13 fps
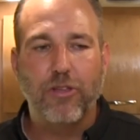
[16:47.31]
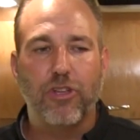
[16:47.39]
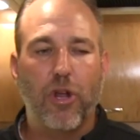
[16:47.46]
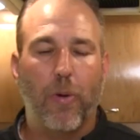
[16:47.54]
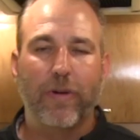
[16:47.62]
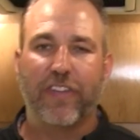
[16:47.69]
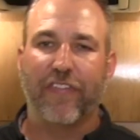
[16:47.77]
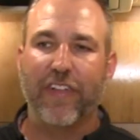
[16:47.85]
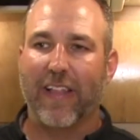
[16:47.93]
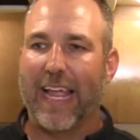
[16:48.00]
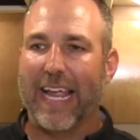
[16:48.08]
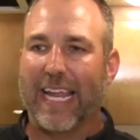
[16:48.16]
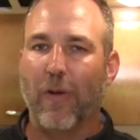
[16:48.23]
You'd always feel
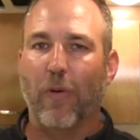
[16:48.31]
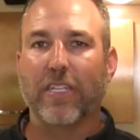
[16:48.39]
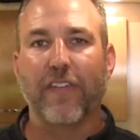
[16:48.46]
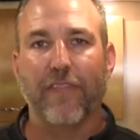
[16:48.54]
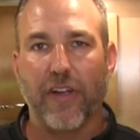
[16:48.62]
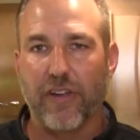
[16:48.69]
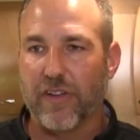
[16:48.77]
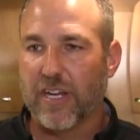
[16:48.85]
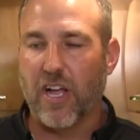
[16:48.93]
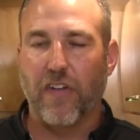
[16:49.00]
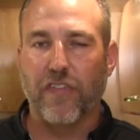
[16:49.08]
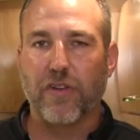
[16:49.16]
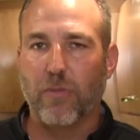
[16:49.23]
like it wasn't very
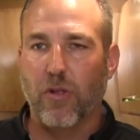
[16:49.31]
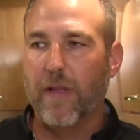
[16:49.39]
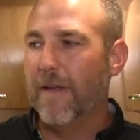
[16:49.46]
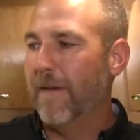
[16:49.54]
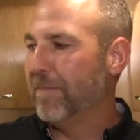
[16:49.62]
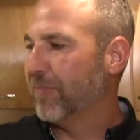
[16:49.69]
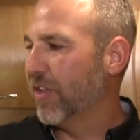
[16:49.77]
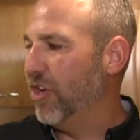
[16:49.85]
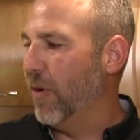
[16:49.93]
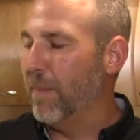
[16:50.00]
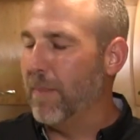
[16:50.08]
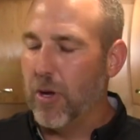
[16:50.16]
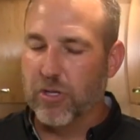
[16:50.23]
comfortable. You
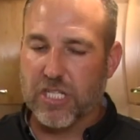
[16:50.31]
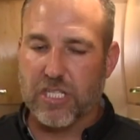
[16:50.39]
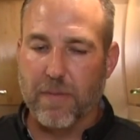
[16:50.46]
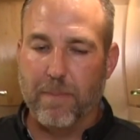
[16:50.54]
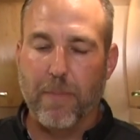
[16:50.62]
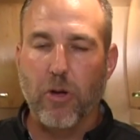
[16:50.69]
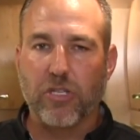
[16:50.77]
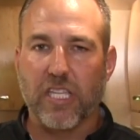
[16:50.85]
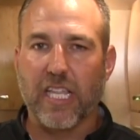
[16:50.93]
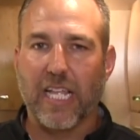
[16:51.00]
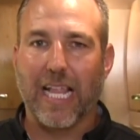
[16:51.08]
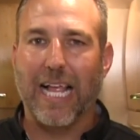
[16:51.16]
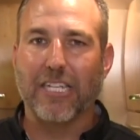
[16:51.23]
know, most of
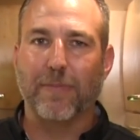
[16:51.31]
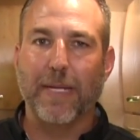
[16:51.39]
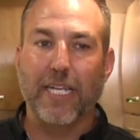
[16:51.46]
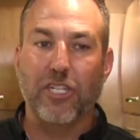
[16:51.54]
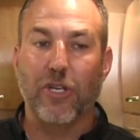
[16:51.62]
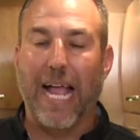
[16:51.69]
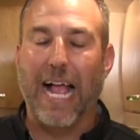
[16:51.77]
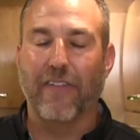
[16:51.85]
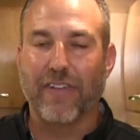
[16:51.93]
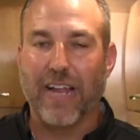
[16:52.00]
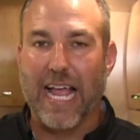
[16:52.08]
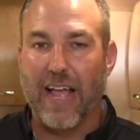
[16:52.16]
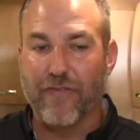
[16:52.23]
the Class Bs, you have
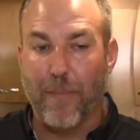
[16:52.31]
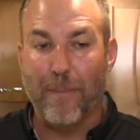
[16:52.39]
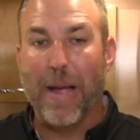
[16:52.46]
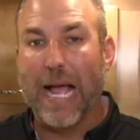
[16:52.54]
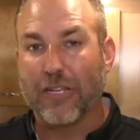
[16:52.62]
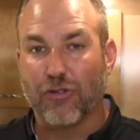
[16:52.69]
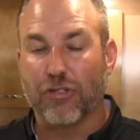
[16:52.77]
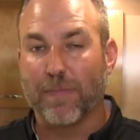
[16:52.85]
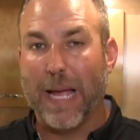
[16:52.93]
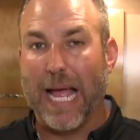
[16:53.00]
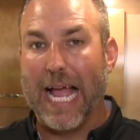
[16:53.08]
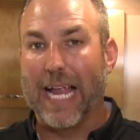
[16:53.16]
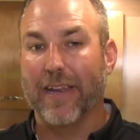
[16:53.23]
to have a mattress
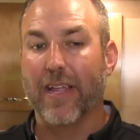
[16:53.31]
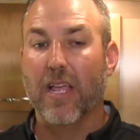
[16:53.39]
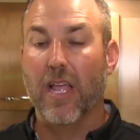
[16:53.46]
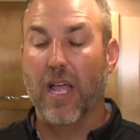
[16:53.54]
pad.